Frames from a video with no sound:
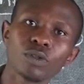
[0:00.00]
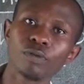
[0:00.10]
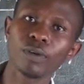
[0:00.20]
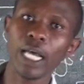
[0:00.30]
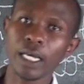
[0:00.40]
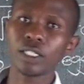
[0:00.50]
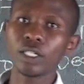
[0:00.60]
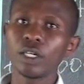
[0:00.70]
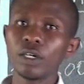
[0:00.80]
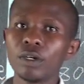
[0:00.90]
amount of
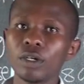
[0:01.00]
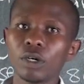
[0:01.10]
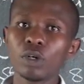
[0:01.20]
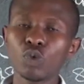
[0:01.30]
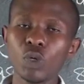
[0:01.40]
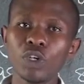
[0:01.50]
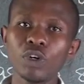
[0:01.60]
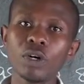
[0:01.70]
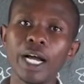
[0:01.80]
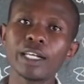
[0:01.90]
x. Because when
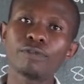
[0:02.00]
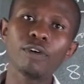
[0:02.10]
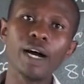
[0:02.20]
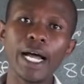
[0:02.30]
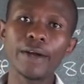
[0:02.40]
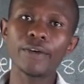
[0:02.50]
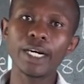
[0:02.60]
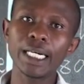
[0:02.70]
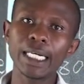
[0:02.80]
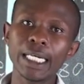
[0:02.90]
you look at
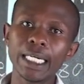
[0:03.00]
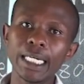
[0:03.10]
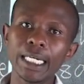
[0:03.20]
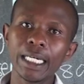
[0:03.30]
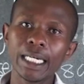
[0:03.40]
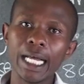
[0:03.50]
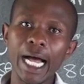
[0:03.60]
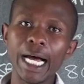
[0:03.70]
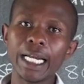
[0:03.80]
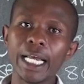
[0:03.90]
400
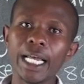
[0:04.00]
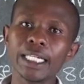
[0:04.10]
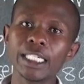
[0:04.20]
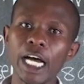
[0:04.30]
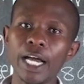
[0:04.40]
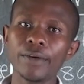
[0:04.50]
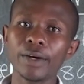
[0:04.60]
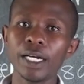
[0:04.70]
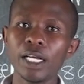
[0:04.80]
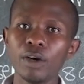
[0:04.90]
and
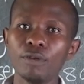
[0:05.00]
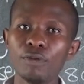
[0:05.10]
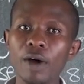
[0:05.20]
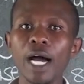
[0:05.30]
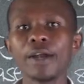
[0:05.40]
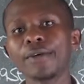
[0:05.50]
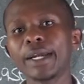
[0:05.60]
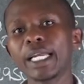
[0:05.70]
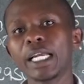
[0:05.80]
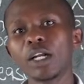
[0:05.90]
800,
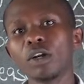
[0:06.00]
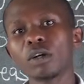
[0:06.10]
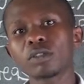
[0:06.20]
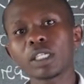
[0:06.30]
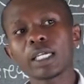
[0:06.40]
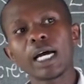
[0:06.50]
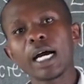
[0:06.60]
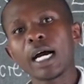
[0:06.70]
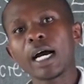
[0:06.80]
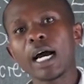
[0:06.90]
400 looks,
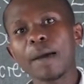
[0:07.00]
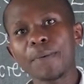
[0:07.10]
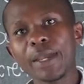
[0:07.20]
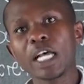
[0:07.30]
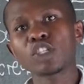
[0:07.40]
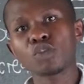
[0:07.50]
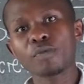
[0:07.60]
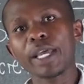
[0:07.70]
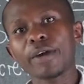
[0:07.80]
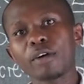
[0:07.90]
uh, appears
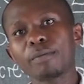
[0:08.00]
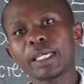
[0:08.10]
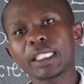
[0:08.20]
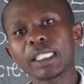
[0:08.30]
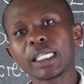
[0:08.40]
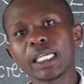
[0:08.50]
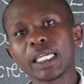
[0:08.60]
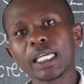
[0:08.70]
to be a little bit